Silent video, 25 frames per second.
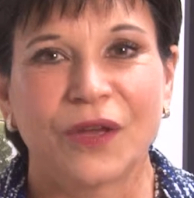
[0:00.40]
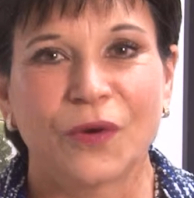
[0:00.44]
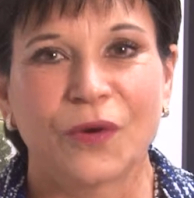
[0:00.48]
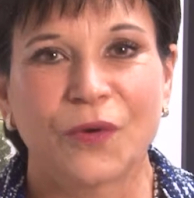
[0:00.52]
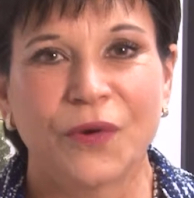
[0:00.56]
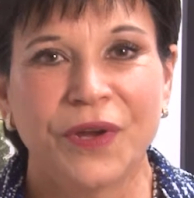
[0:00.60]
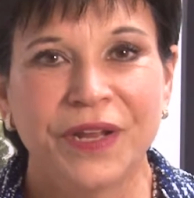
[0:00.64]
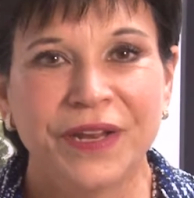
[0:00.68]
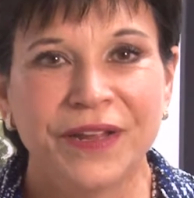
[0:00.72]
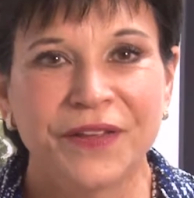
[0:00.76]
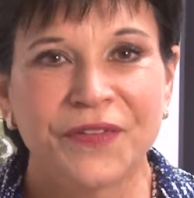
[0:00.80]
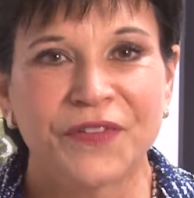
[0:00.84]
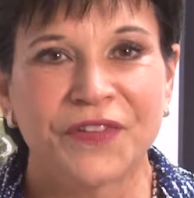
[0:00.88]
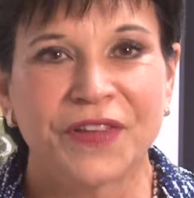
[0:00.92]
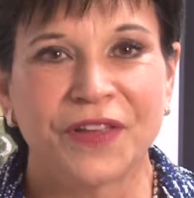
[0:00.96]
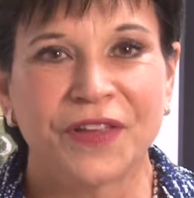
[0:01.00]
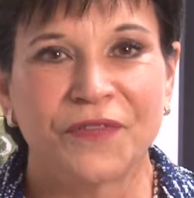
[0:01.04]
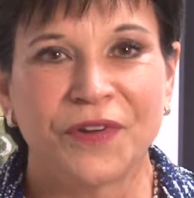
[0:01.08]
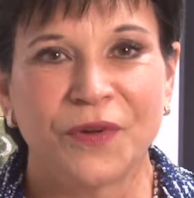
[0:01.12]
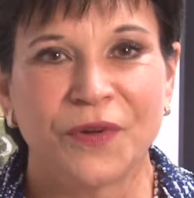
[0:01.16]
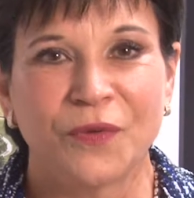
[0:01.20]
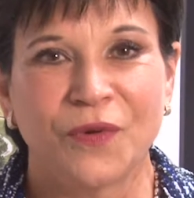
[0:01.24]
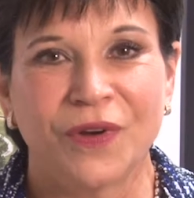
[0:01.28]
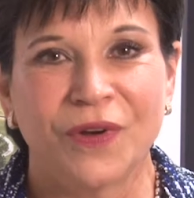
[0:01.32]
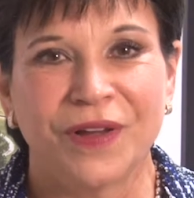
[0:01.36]
Greetings,
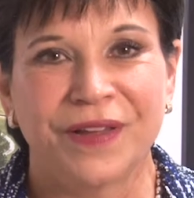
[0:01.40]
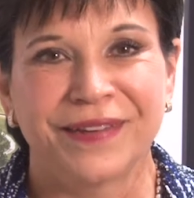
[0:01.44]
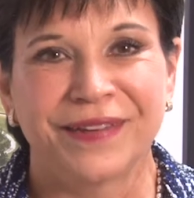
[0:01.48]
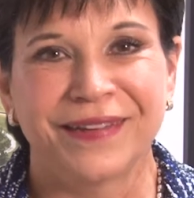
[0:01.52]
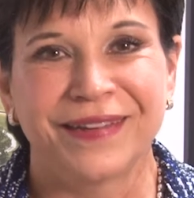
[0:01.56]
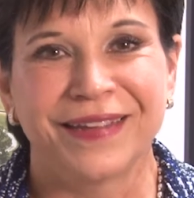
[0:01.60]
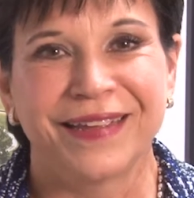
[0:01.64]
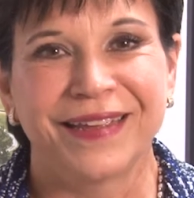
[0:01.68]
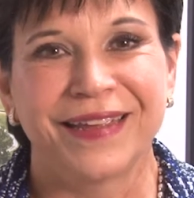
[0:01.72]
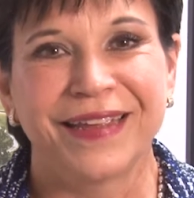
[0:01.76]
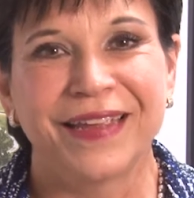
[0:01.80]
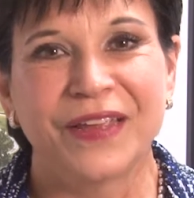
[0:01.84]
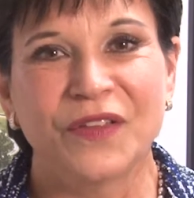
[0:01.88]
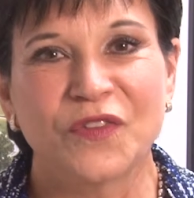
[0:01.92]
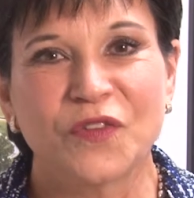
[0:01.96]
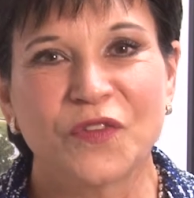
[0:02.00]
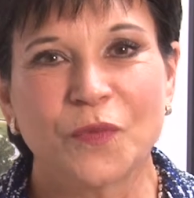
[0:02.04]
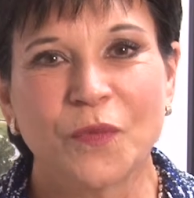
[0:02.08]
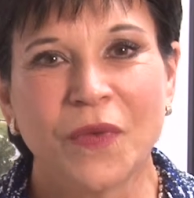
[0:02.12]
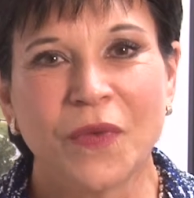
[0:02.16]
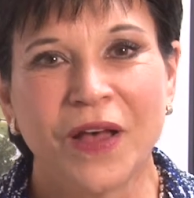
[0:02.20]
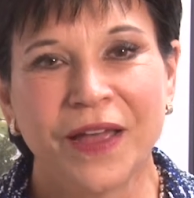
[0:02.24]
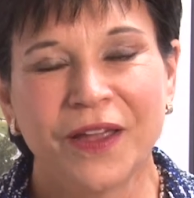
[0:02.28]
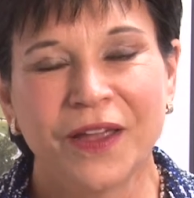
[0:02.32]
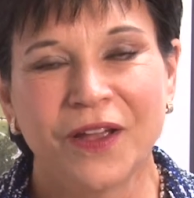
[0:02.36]
everyone.
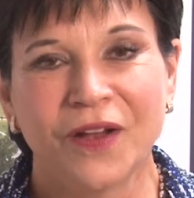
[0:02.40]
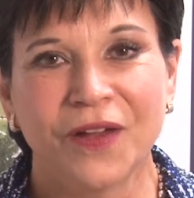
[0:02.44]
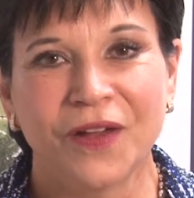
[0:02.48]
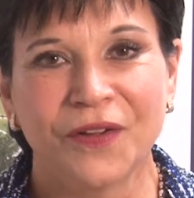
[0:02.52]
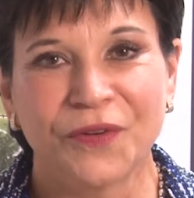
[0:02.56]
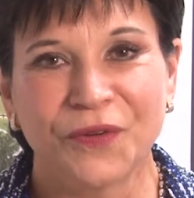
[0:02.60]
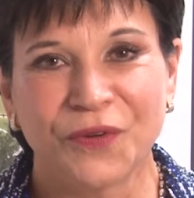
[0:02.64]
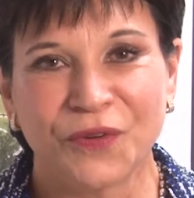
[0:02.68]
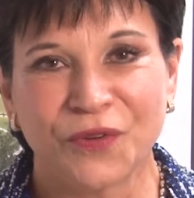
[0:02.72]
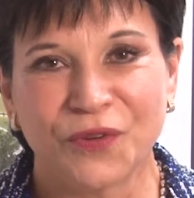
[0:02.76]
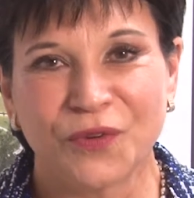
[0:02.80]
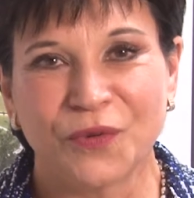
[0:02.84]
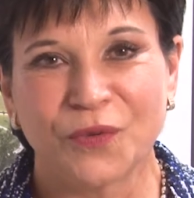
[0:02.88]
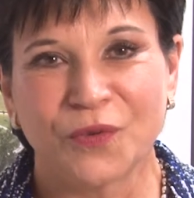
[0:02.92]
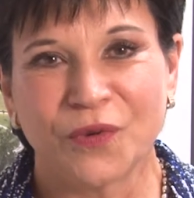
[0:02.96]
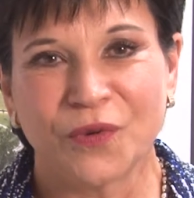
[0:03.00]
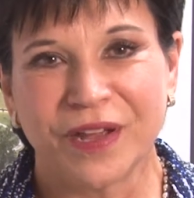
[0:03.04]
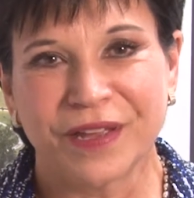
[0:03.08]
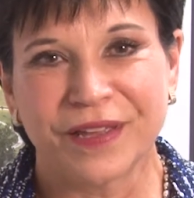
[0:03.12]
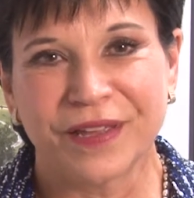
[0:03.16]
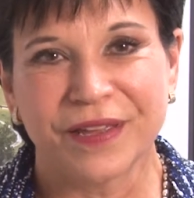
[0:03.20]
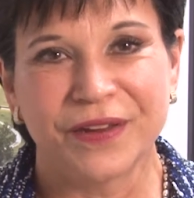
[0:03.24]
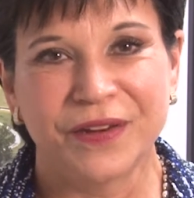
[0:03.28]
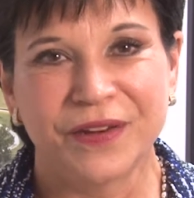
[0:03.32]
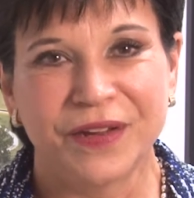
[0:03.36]
It's my honor to
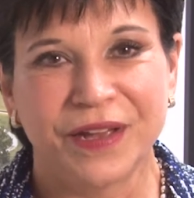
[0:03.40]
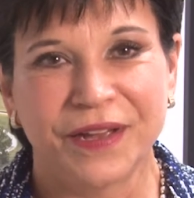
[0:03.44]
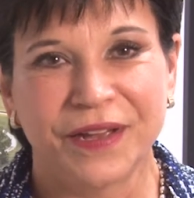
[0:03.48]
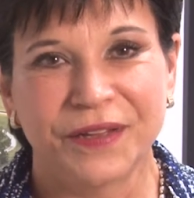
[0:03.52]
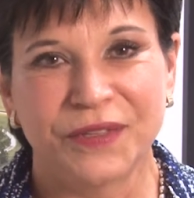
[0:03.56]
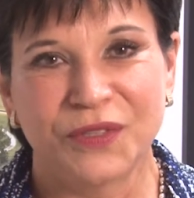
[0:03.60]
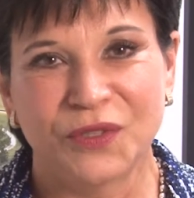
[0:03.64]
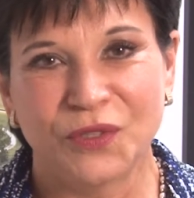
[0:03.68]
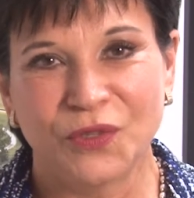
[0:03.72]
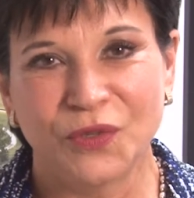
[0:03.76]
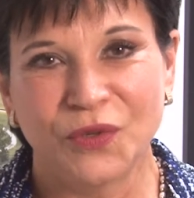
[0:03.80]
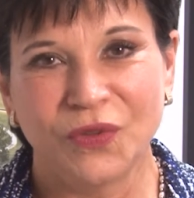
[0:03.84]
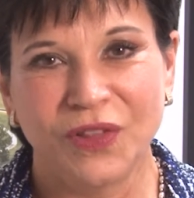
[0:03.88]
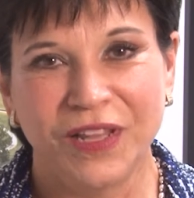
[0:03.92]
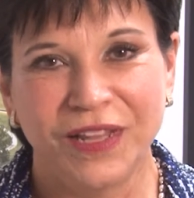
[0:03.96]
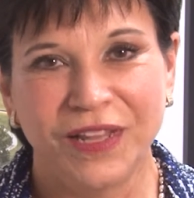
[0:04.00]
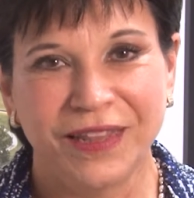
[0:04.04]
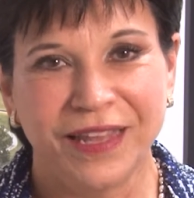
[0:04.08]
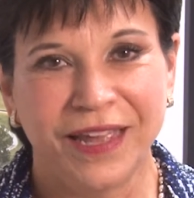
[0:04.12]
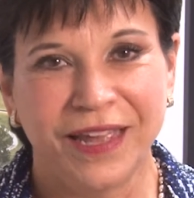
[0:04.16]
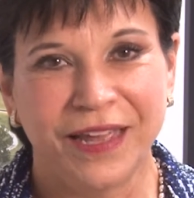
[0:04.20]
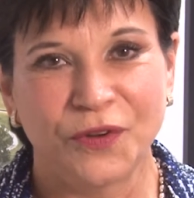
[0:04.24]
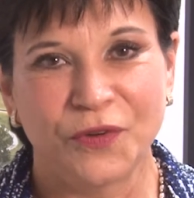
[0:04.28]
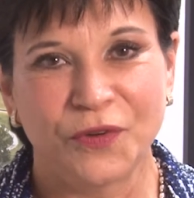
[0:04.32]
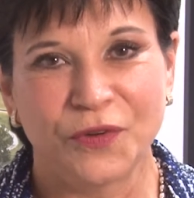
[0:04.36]
recognize Julie
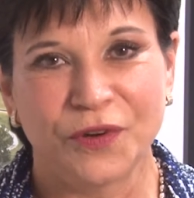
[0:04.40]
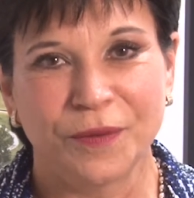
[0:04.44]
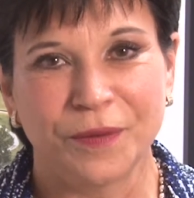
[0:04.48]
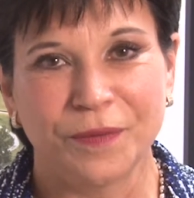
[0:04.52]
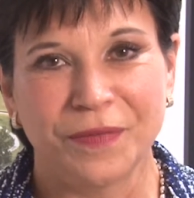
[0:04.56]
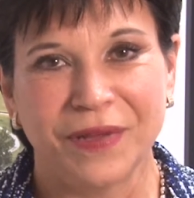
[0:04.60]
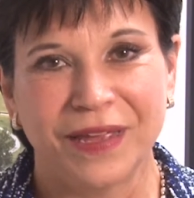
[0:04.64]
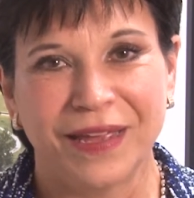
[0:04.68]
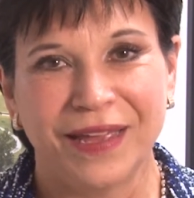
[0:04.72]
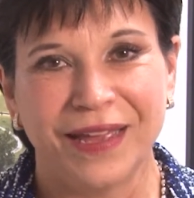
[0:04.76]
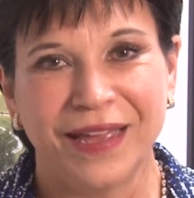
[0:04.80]
Lantrip